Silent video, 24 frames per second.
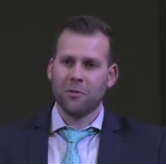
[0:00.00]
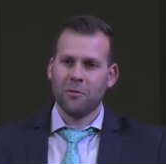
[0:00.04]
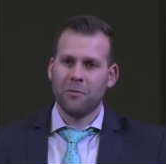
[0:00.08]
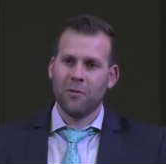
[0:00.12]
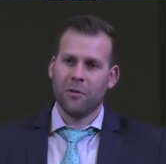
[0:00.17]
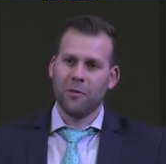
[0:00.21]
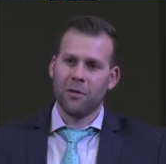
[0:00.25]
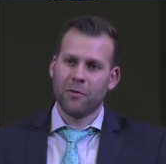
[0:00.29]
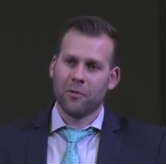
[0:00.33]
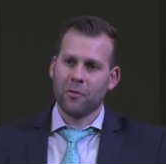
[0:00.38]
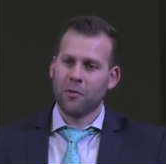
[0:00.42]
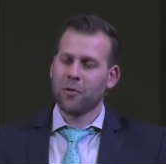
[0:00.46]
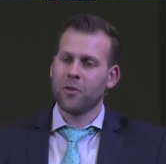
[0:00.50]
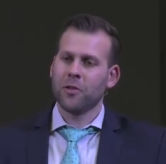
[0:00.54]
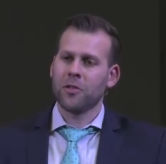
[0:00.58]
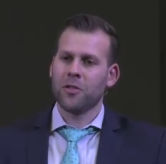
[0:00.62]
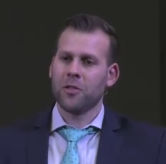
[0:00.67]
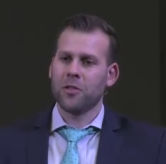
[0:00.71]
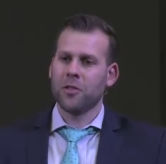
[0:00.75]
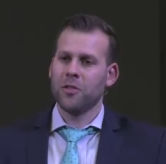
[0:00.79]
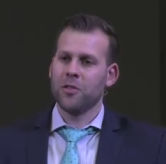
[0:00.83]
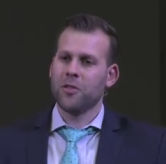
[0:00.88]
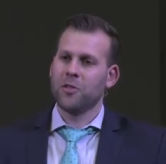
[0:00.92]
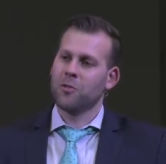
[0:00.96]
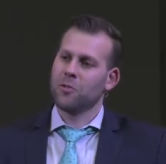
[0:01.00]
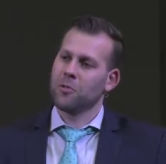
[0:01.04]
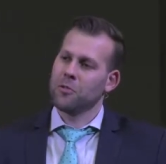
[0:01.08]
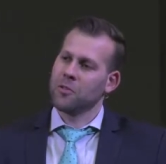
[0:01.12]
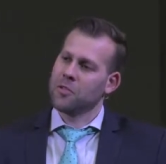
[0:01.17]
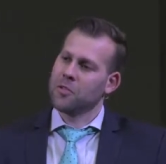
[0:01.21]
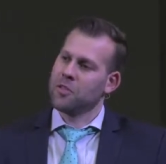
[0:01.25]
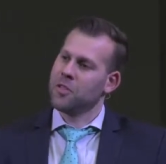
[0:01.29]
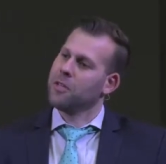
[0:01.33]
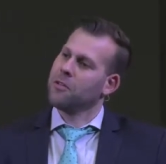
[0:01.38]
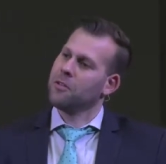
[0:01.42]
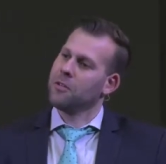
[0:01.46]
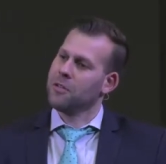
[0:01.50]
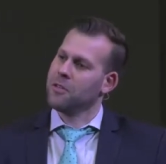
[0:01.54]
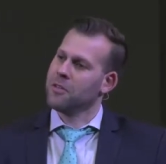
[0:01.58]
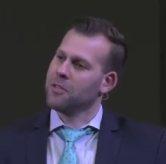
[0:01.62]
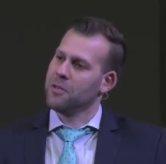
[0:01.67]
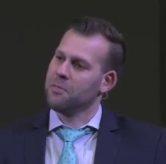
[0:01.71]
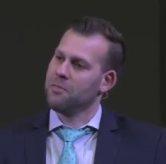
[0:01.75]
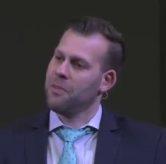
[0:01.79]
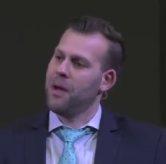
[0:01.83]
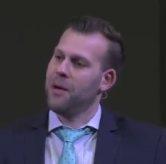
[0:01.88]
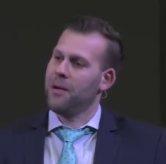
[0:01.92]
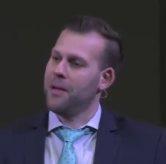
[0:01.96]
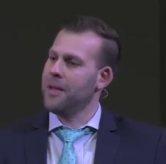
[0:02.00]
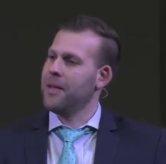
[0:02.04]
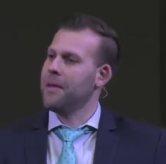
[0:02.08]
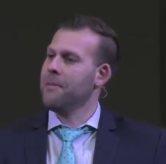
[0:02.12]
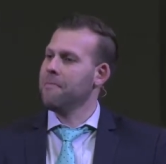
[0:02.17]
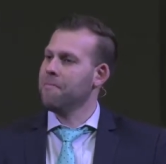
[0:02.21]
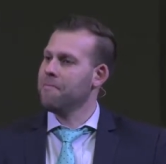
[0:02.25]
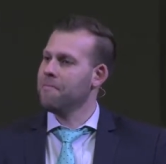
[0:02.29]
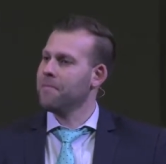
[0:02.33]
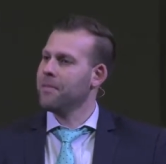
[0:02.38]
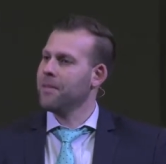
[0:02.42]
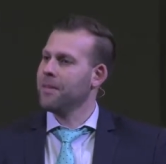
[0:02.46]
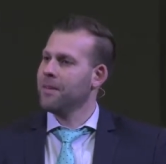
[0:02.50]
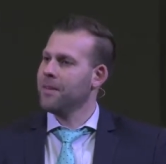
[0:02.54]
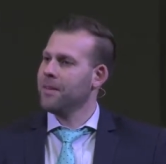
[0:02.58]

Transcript: full of Christians who are serious about him,